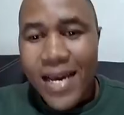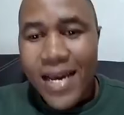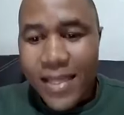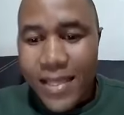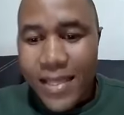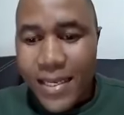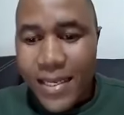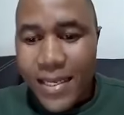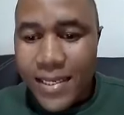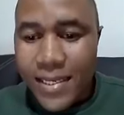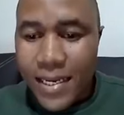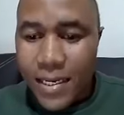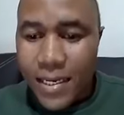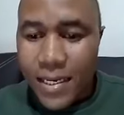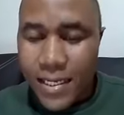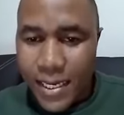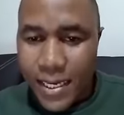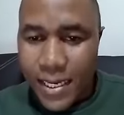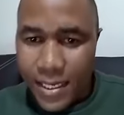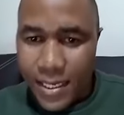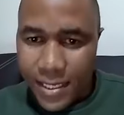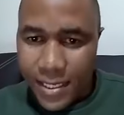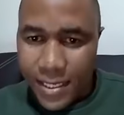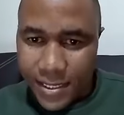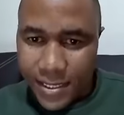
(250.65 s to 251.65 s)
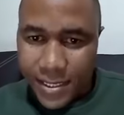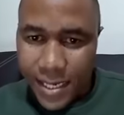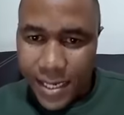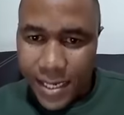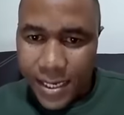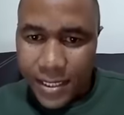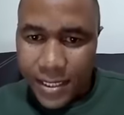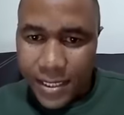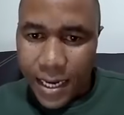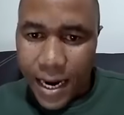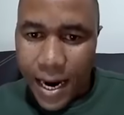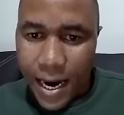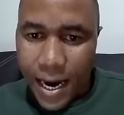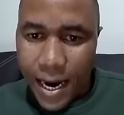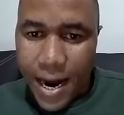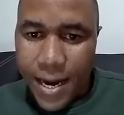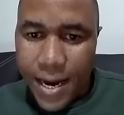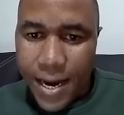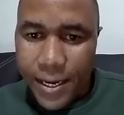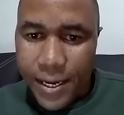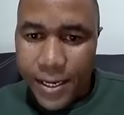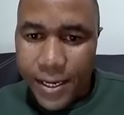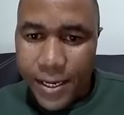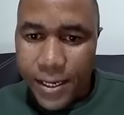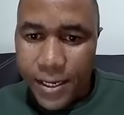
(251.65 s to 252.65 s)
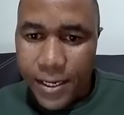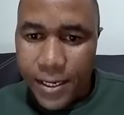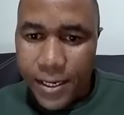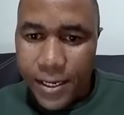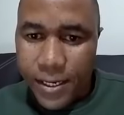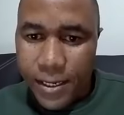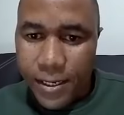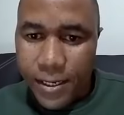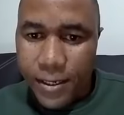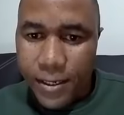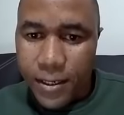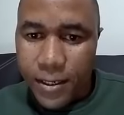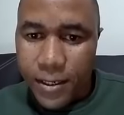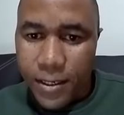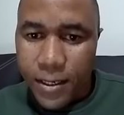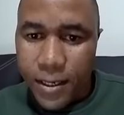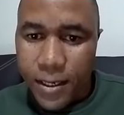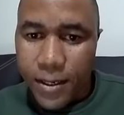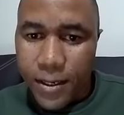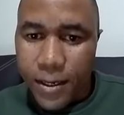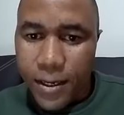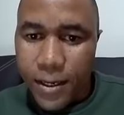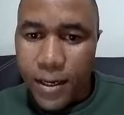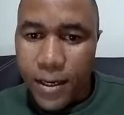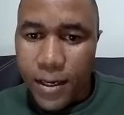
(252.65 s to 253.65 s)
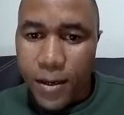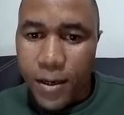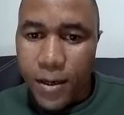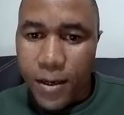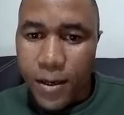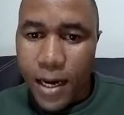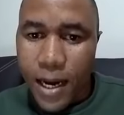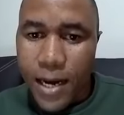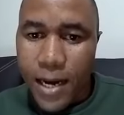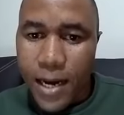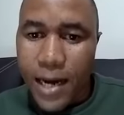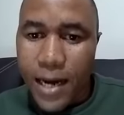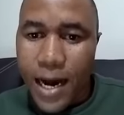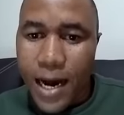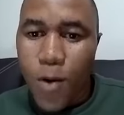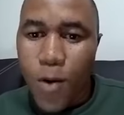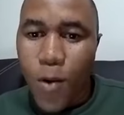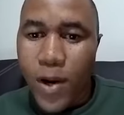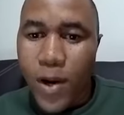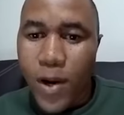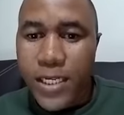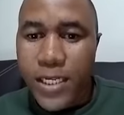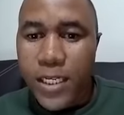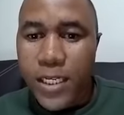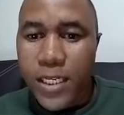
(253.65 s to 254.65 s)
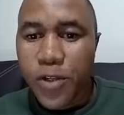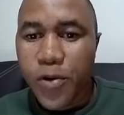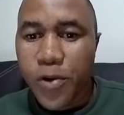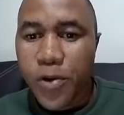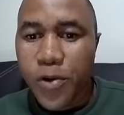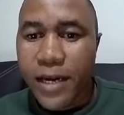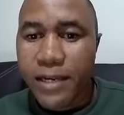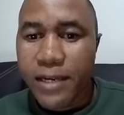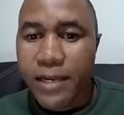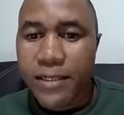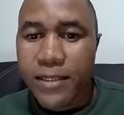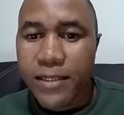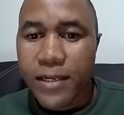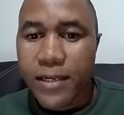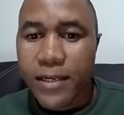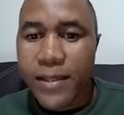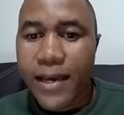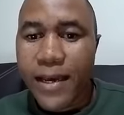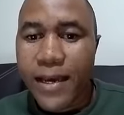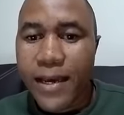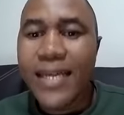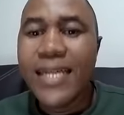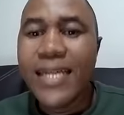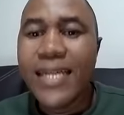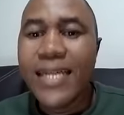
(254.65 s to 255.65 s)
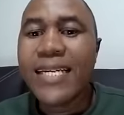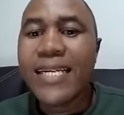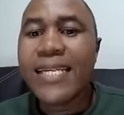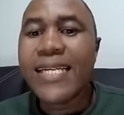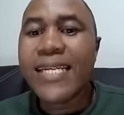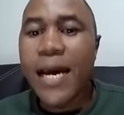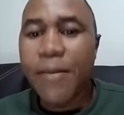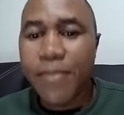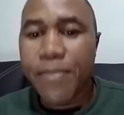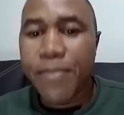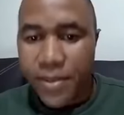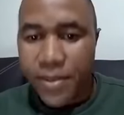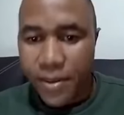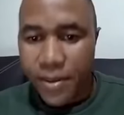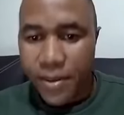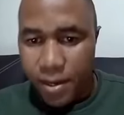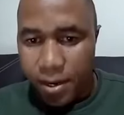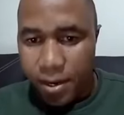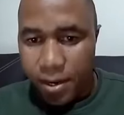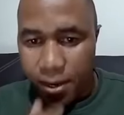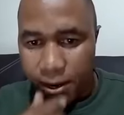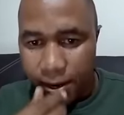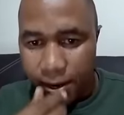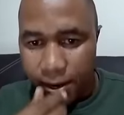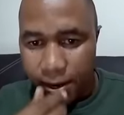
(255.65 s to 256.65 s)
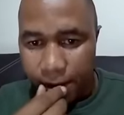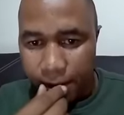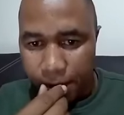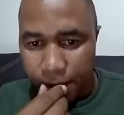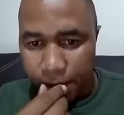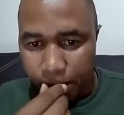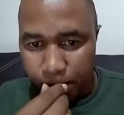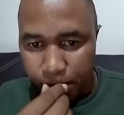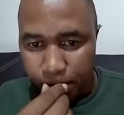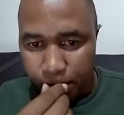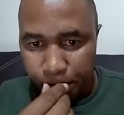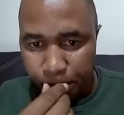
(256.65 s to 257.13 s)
This, in the in the study, I I, I wanted to get the in depth uh,